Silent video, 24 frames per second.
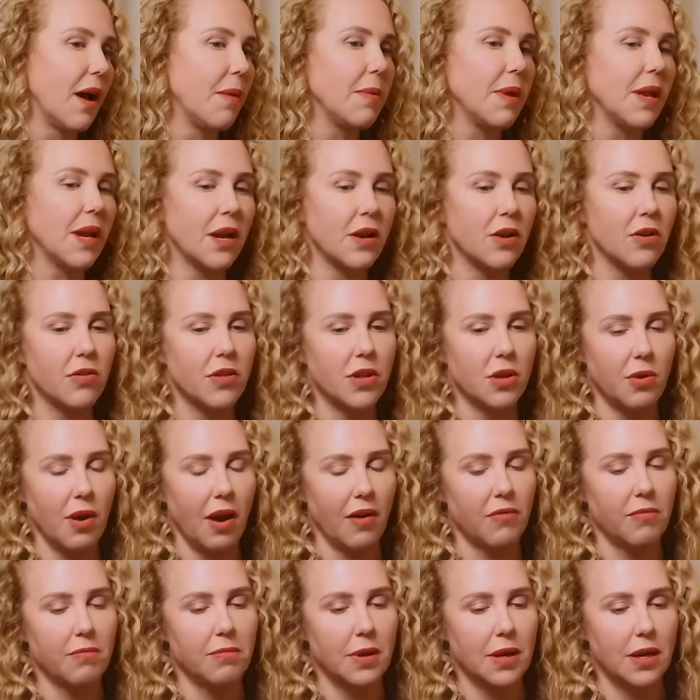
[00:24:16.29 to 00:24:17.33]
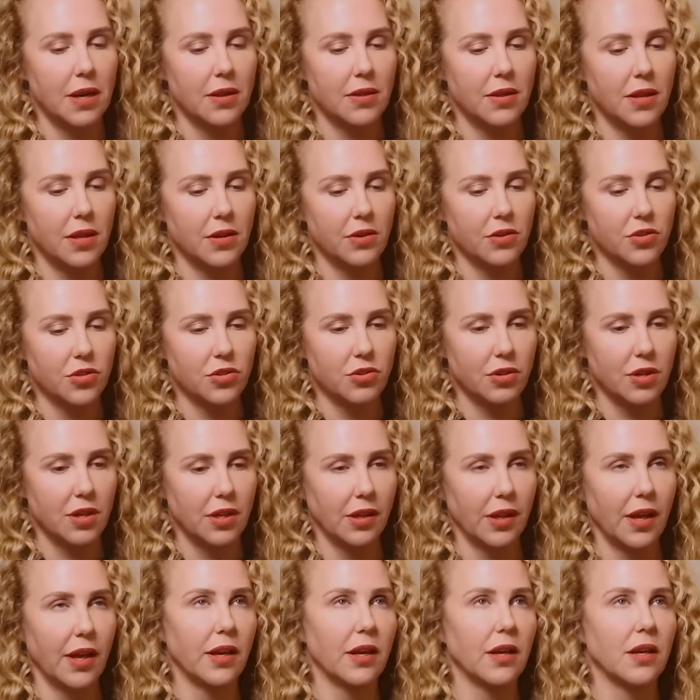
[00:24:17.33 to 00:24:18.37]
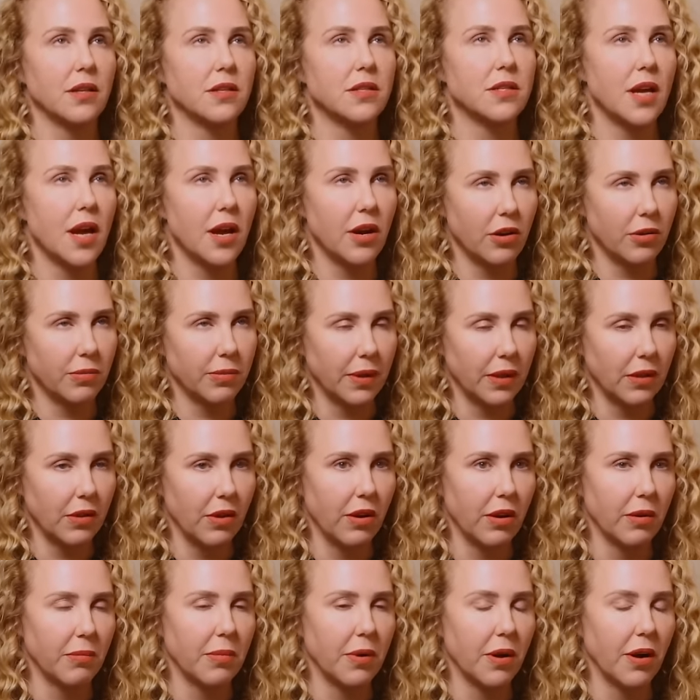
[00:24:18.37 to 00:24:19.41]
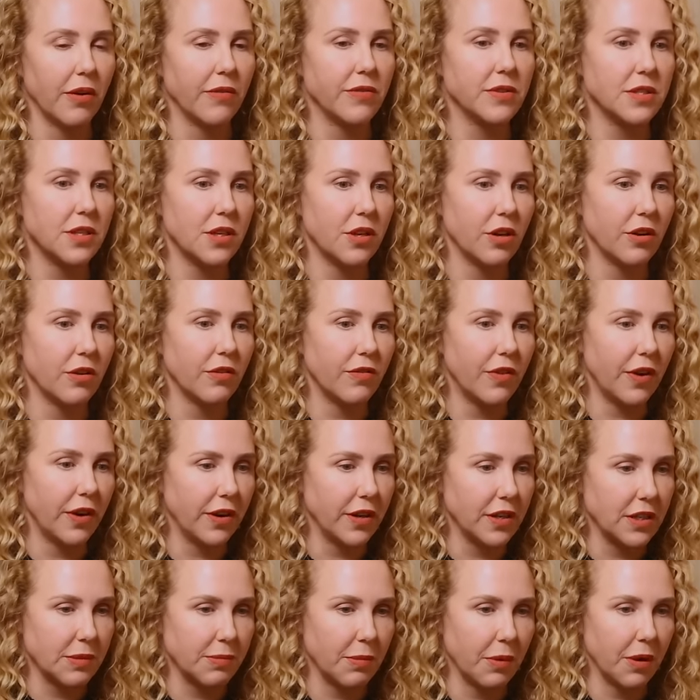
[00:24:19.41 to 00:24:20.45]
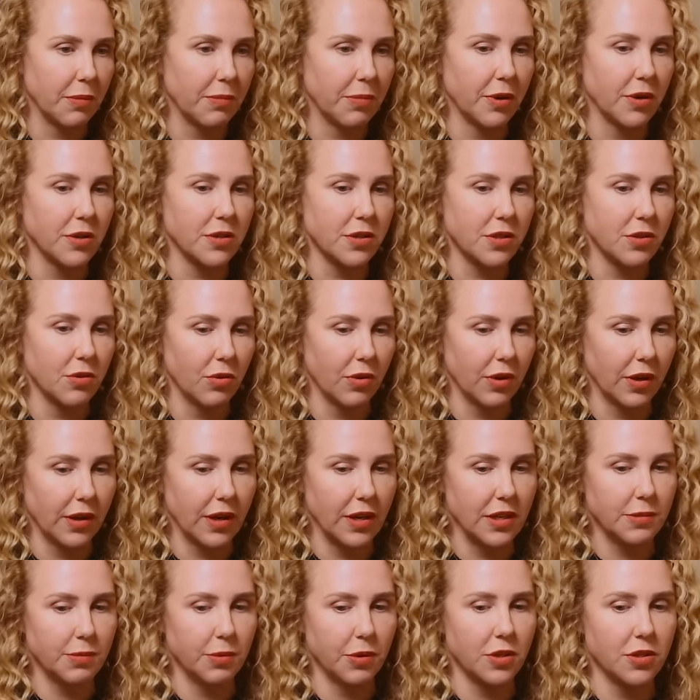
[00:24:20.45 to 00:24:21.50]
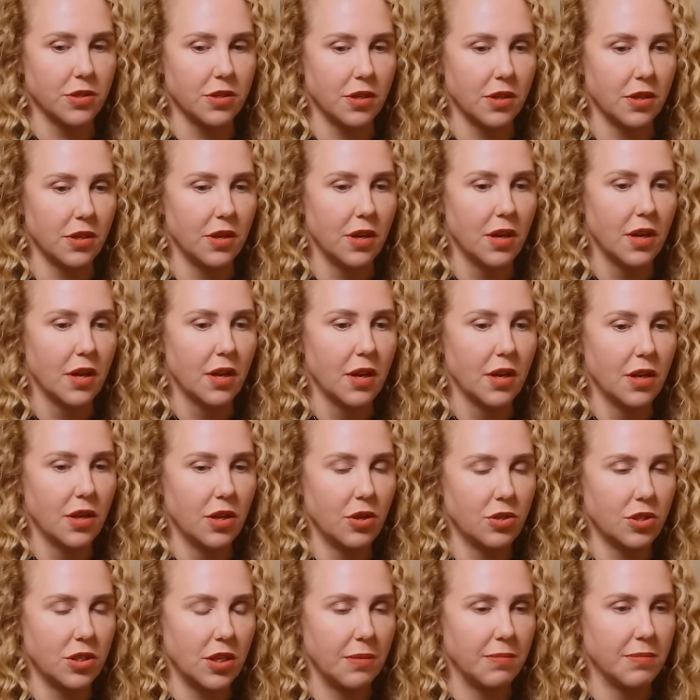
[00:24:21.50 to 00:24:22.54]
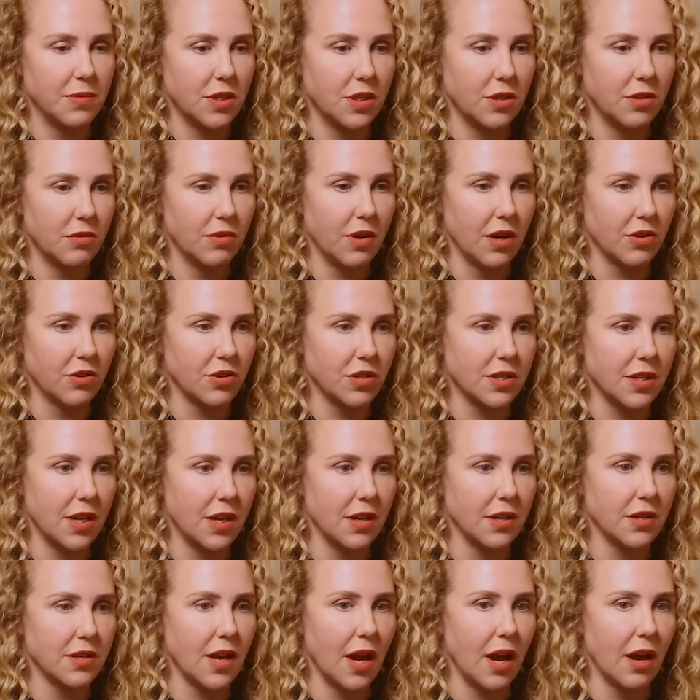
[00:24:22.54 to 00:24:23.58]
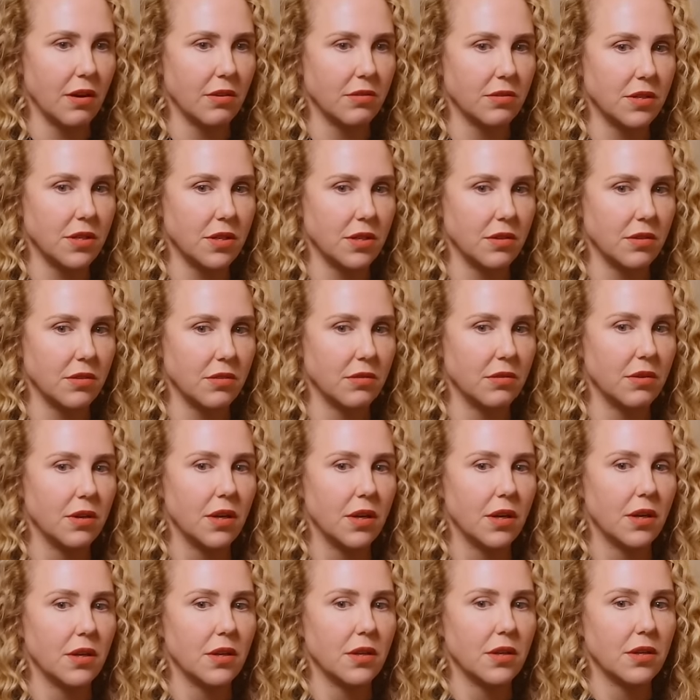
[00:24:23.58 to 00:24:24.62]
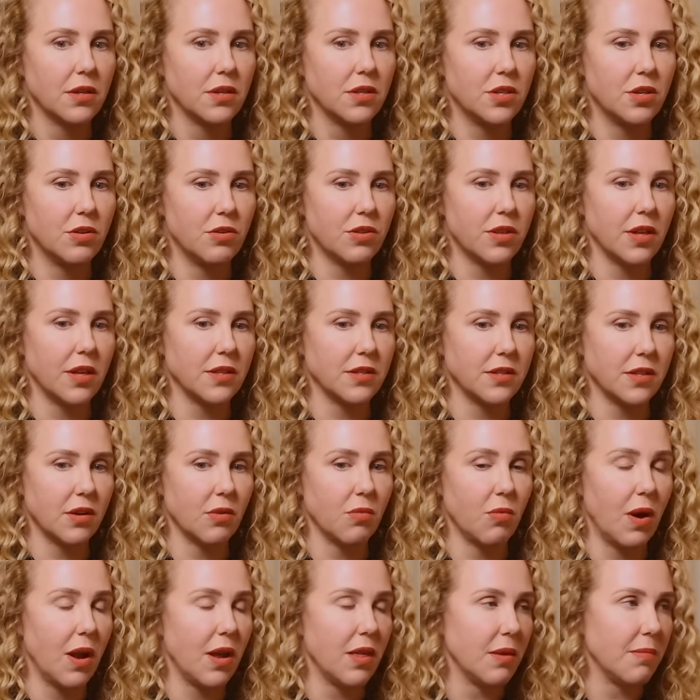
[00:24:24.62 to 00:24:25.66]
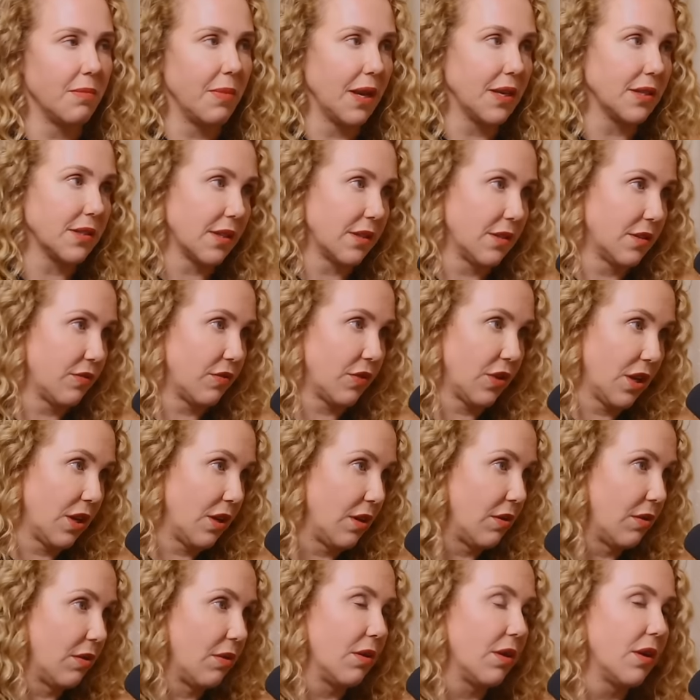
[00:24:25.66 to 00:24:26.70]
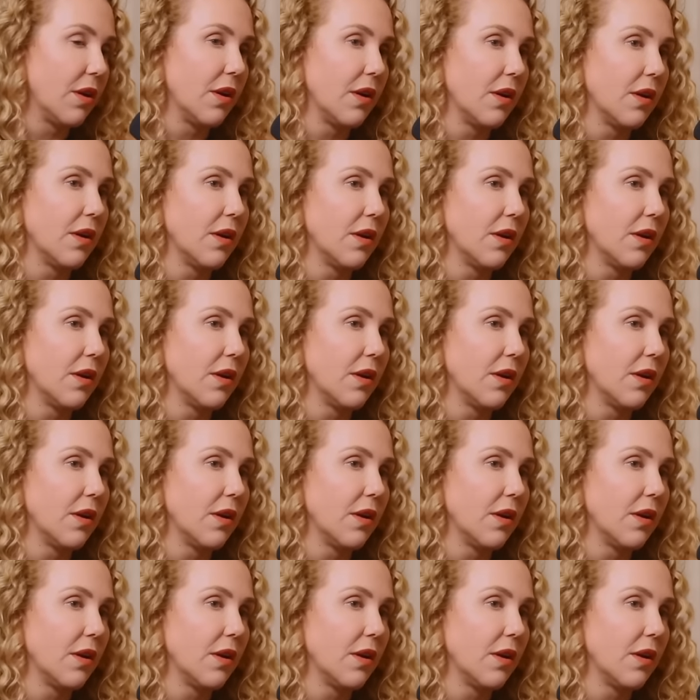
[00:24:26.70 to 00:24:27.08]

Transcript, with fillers: I mean, I know that you haven't been in the industry like terribly long, but obviously no. you're a very smart person, organized person. Thank you. You seem to understand how to do things in a way that makes sense for you. Yeah.